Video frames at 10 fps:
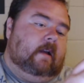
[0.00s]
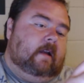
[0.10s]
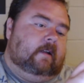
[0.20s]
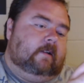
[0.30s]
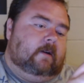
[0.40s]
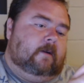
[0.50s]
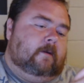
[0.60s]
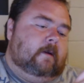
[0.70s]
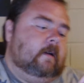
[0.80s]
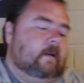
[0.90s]
So,
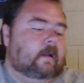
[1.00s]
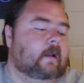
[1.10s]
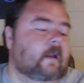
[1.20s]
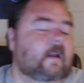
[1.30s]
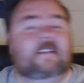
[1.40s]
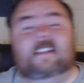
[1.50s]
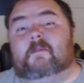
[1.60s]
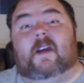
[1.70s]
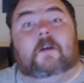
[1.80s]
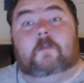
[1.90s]
doesn't
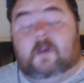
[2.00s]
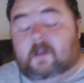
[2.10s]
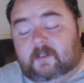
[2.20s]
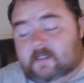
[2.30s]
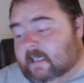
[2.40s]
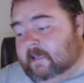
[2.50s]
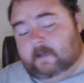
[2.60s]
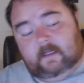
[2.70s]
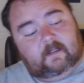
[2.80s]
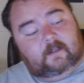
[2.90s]
matter. I'm recluse
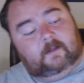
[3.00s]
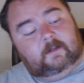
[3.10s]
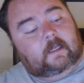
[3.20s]
anyway, so...